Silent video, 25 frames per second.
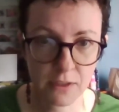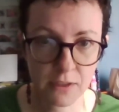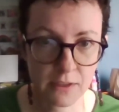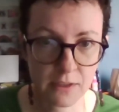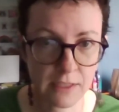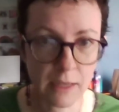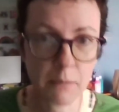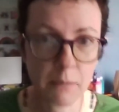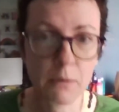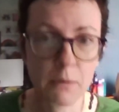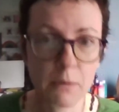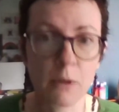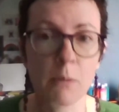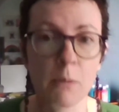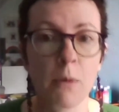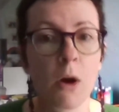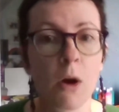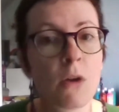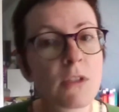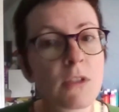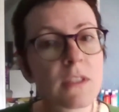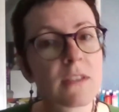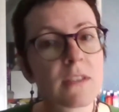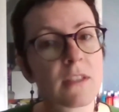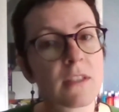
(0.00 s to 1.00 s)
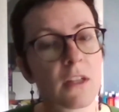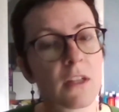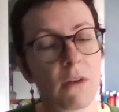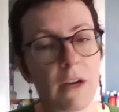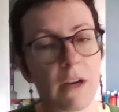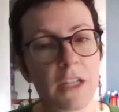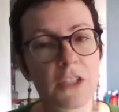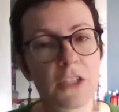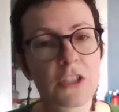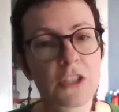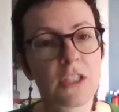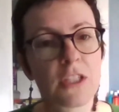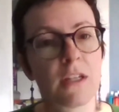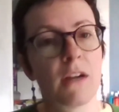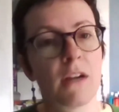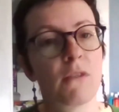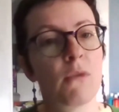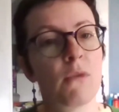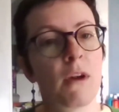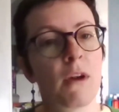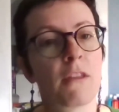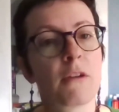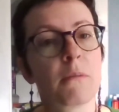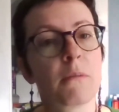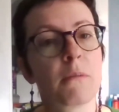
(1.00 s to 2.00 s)
example, poses the question of
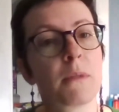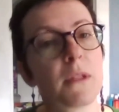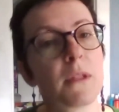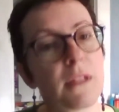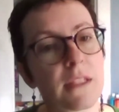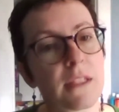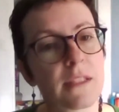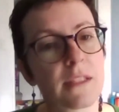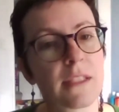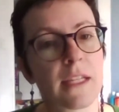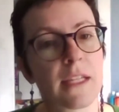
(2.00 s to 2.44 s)
whether Buddhists